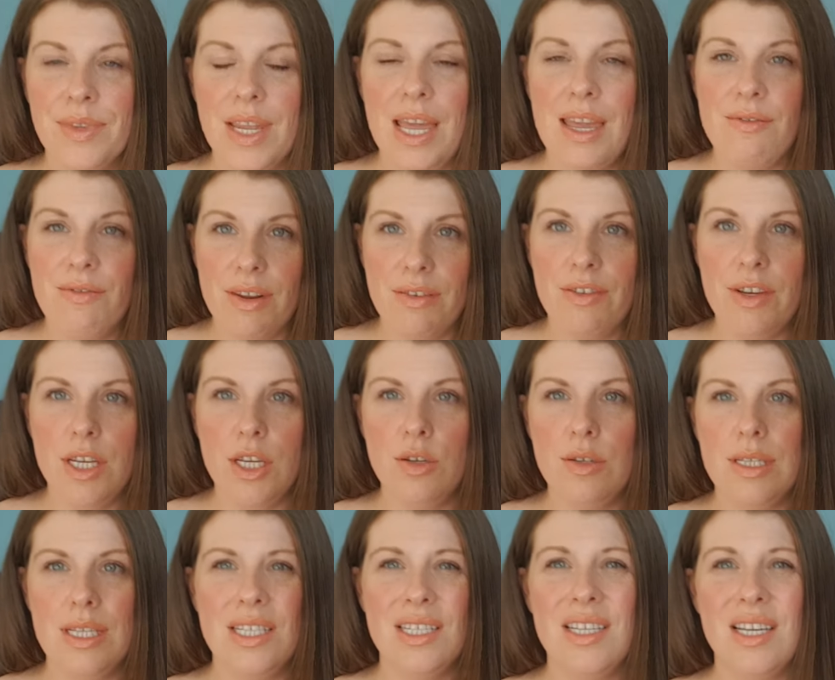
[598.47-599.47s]
even if he
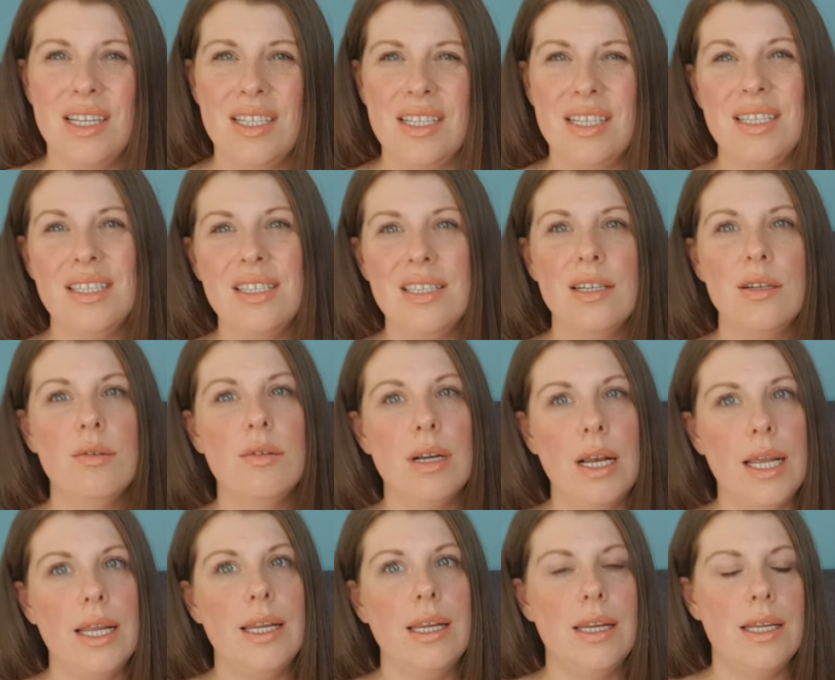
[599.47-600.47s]
uses this, it's still
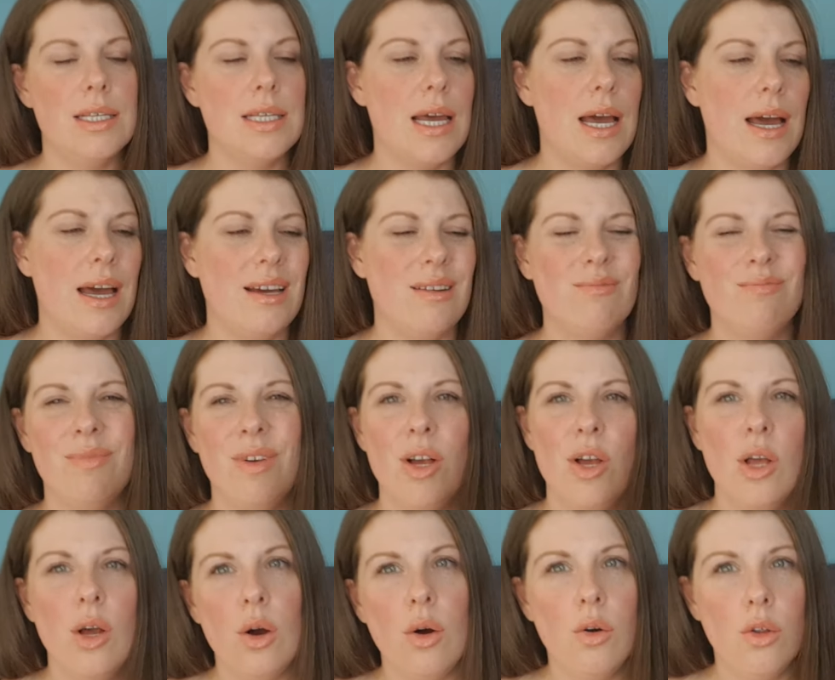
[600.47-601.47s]
cleaning his hair.
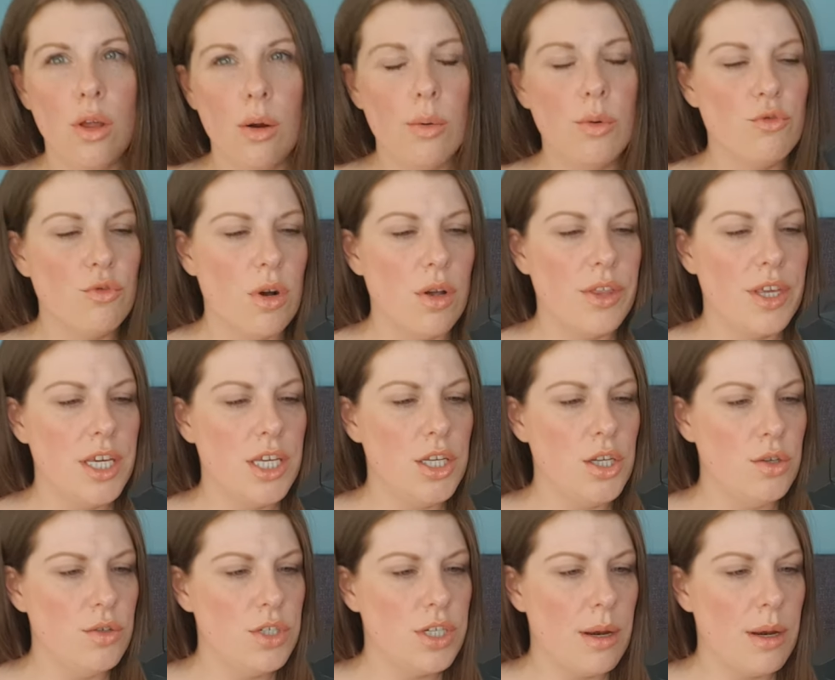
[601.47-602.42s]
Although I would rather he use